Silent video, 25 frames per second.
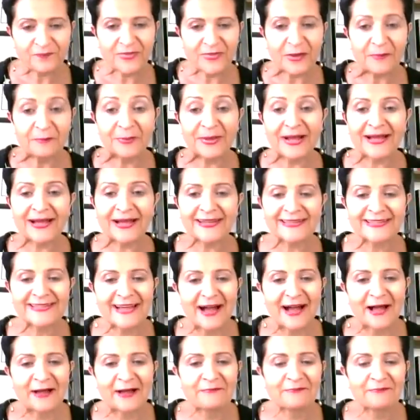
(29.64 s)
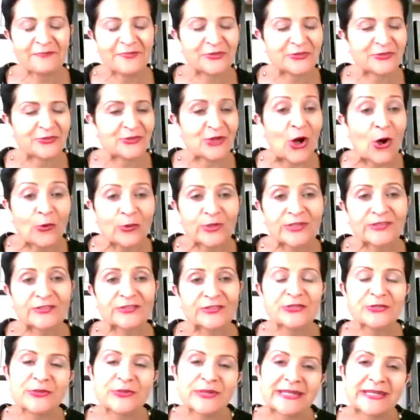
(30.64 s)
But there's always
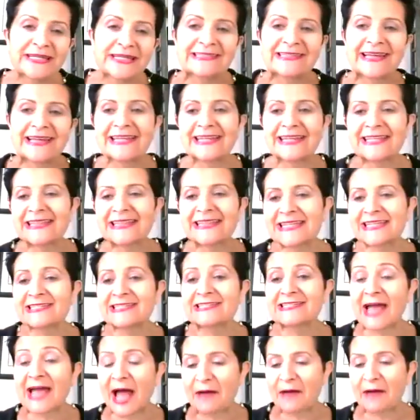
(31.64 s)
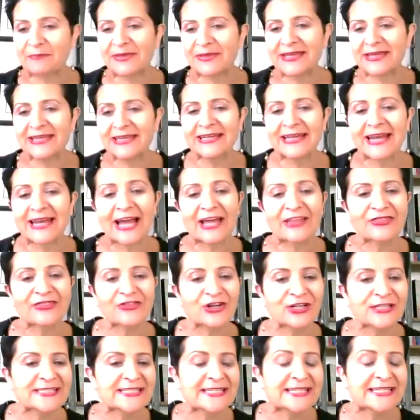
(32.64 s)
new and exciting things happen, and I
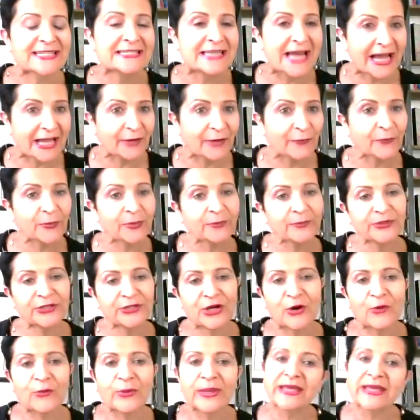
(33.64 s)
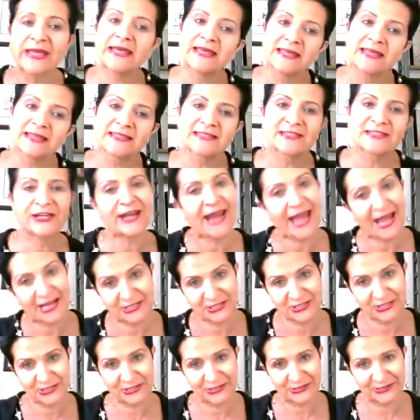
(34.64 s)
thought tonight we would go
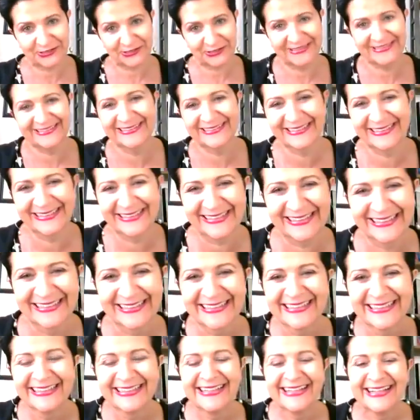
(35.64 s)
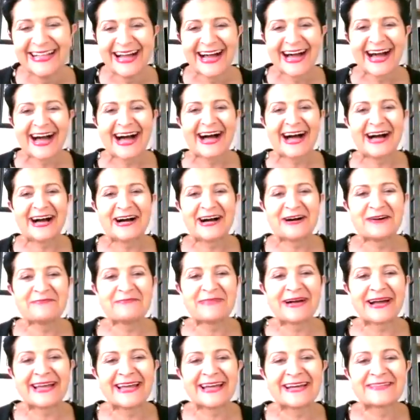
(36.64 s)
international.
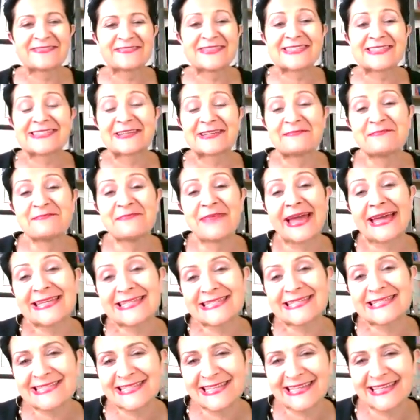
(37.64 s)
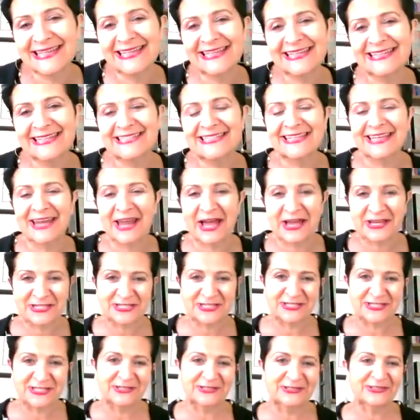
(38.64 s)
I have this amazing
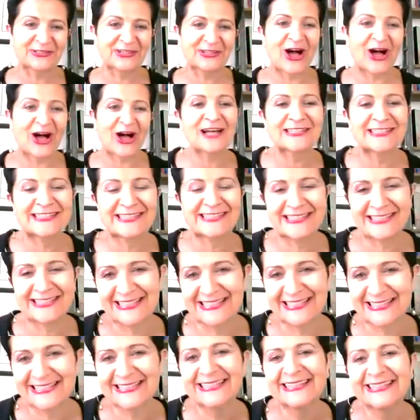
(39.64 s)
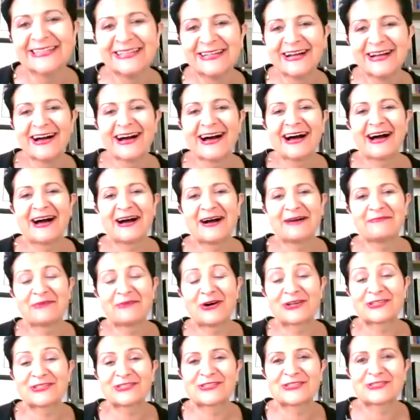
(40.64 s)
international Aussie,
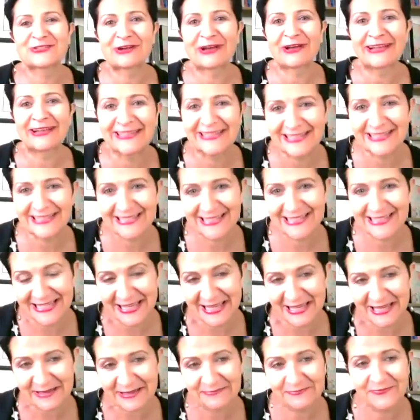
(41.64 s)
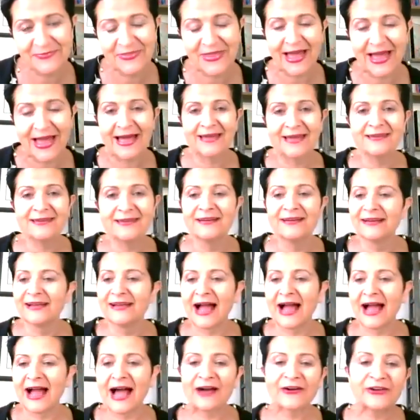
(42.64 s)
Australian team that,
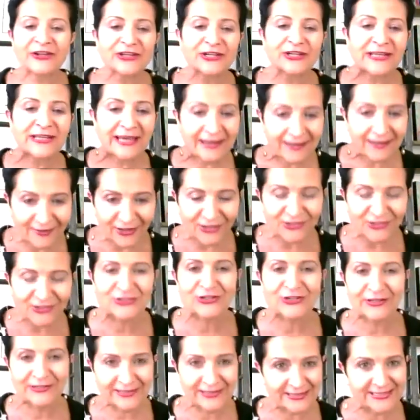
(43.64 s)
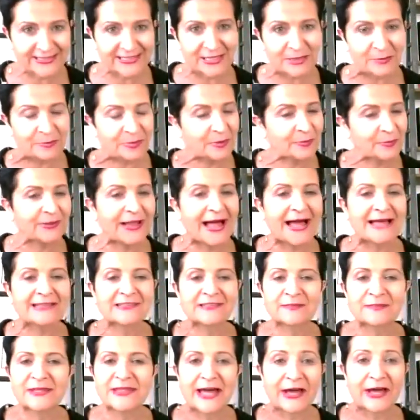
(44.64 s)
how do you get an Australian team? People ask
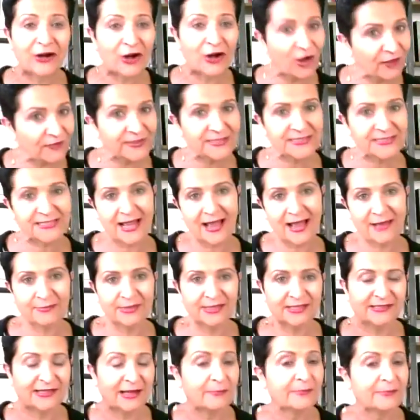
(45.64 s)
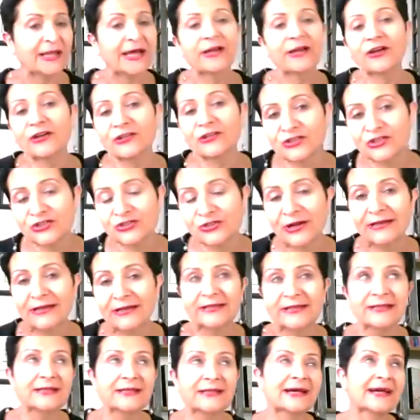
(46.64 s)
me that all the time because I'm not
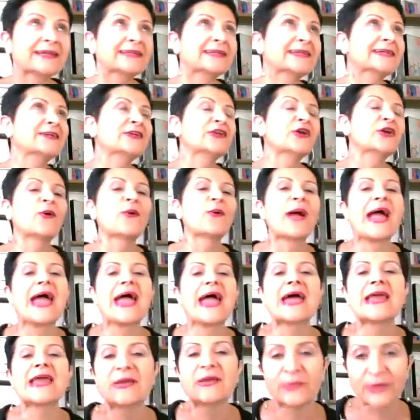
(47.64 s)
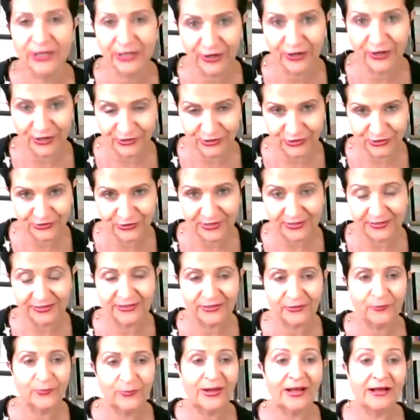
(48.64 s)
Australian. I didn't know anyone in
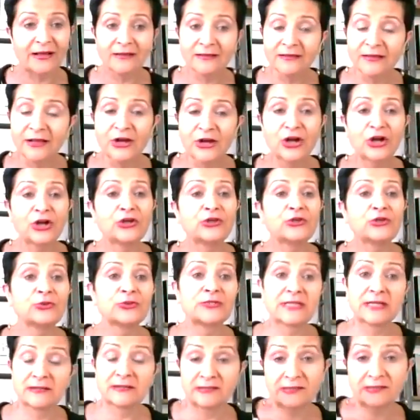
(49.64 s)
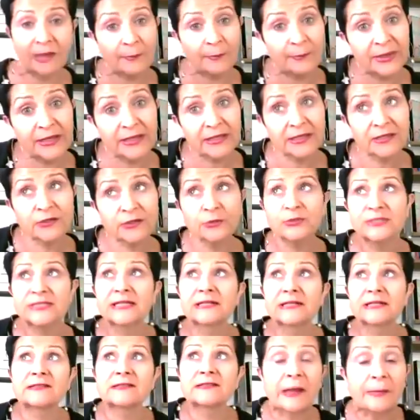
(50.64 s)
Australia. Well, you tell somebody who
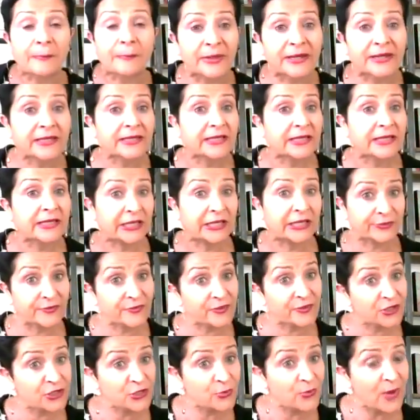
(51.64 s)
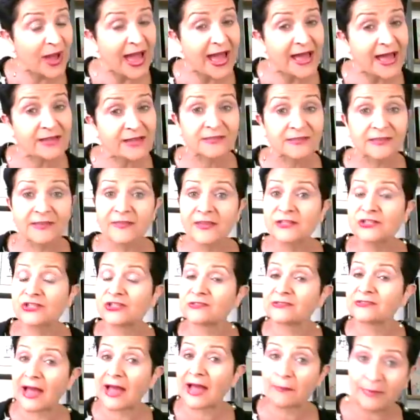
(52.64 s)
tells somebody here in the US, and they
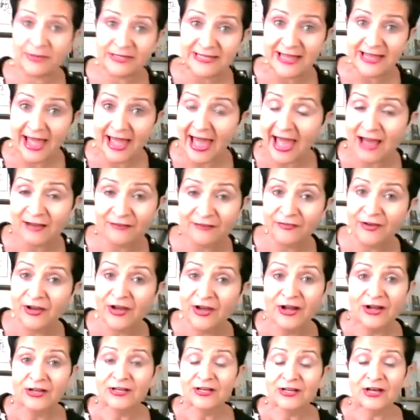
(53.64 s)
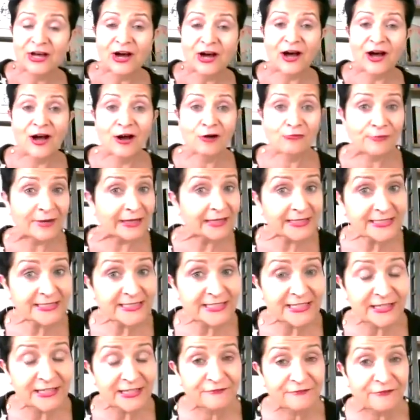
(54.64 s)
just happen to have a
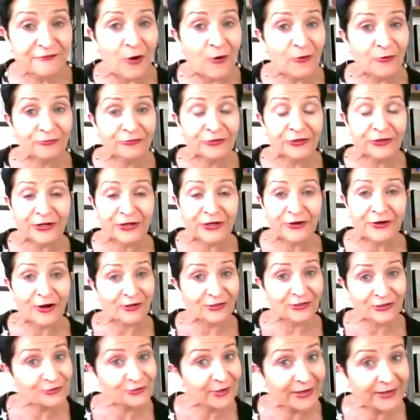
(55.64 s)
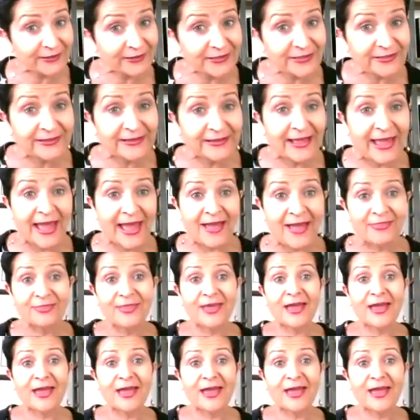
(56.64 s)
relative over in Australia, and